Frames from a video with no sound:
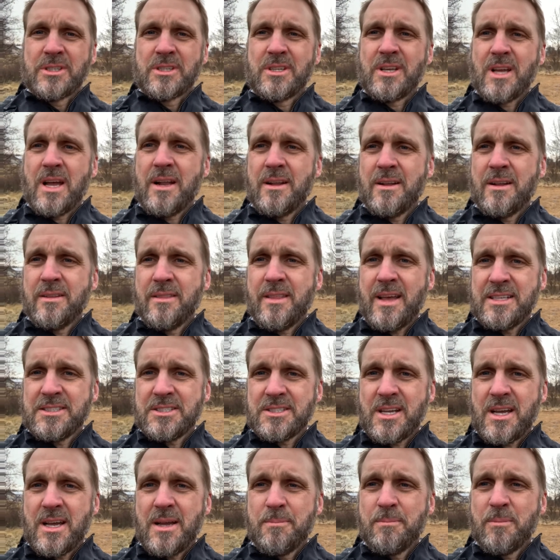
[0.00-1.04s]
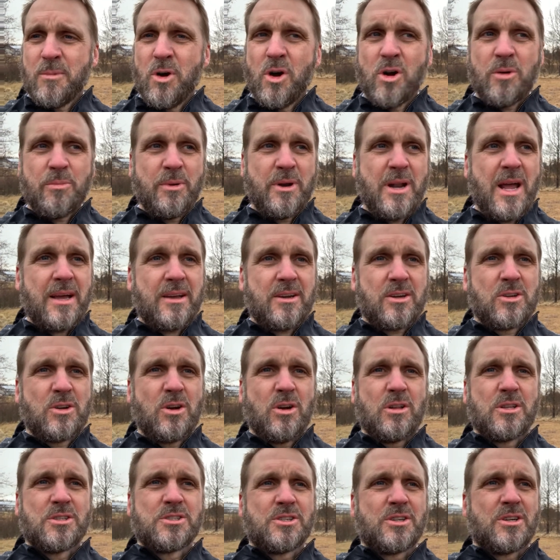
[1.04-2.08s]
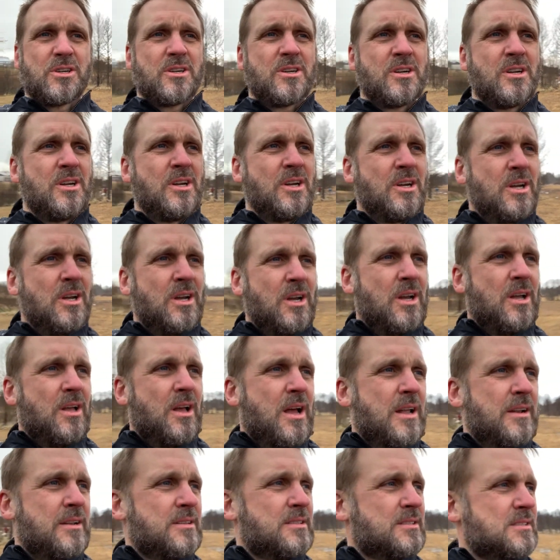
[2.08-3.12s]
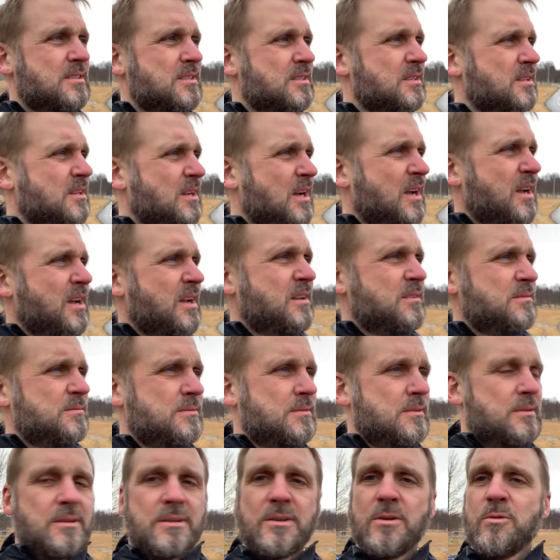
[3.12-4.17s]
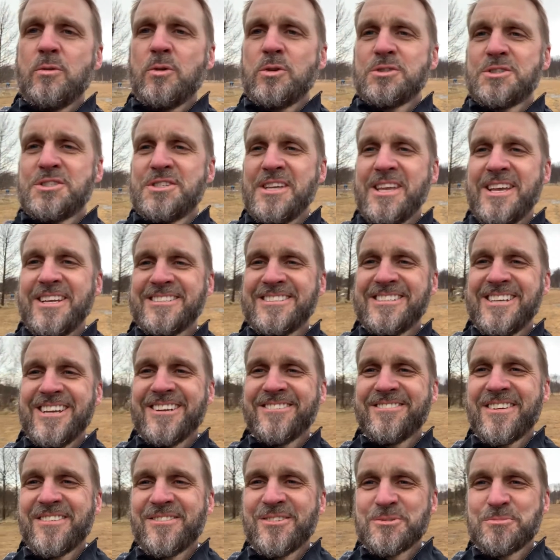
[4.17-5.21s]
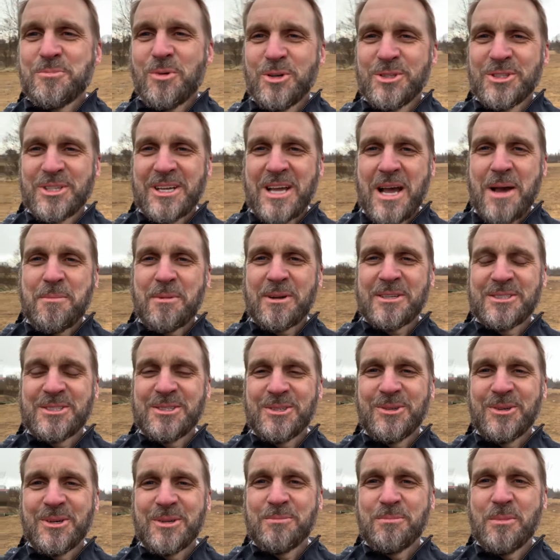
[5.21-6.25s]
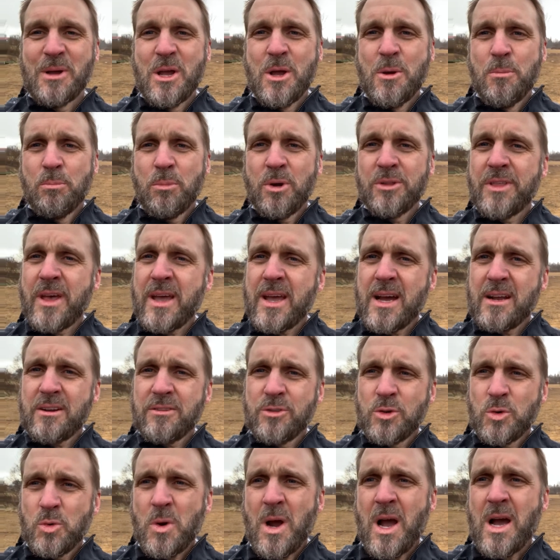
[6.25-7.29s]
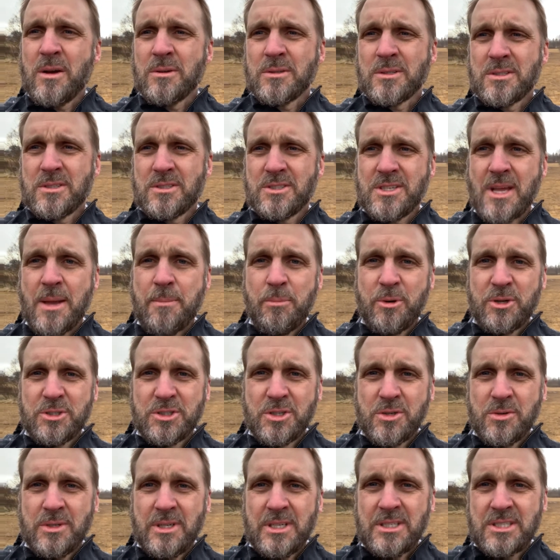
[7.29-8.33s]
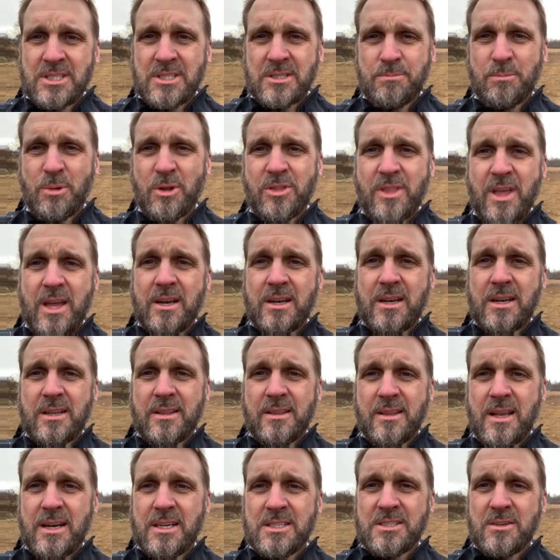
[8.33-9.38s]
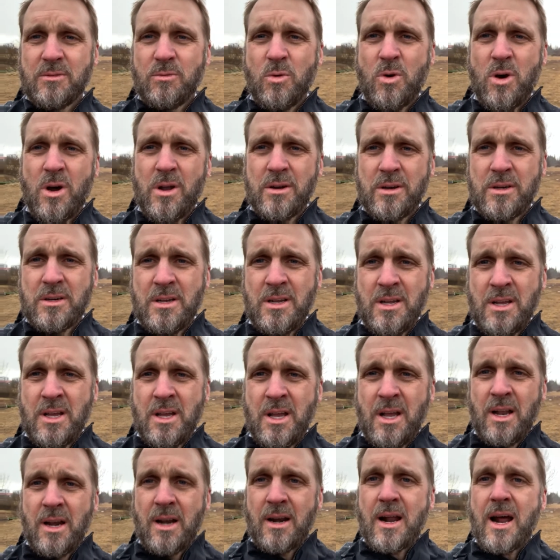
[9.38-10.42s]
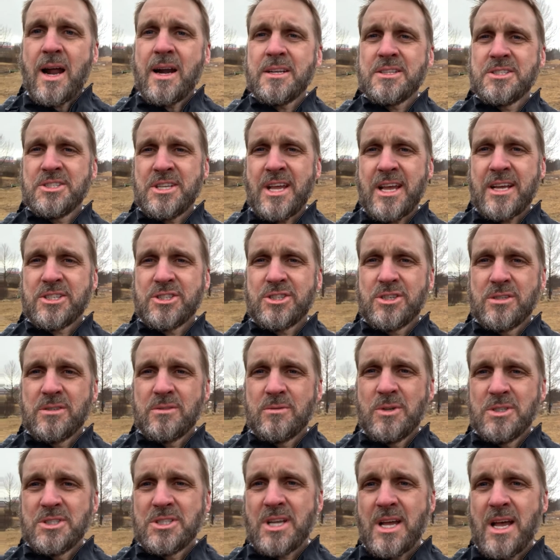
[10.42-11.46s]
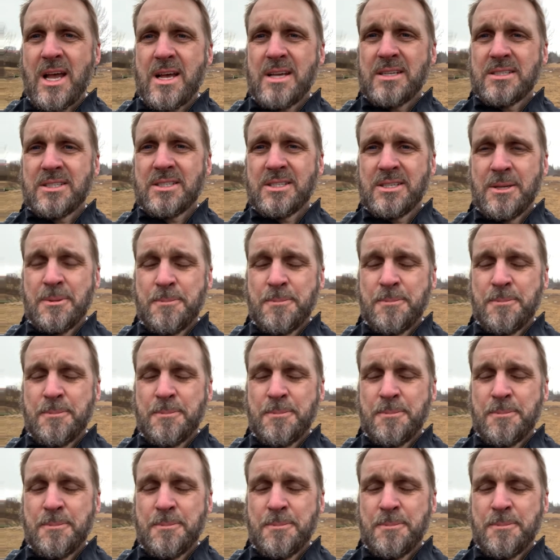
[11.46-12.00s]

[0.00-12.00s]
and that's urban agriculture. And you won't see it here if I would point the camera to it, but they are throughout, separate units. But then there is one large section which has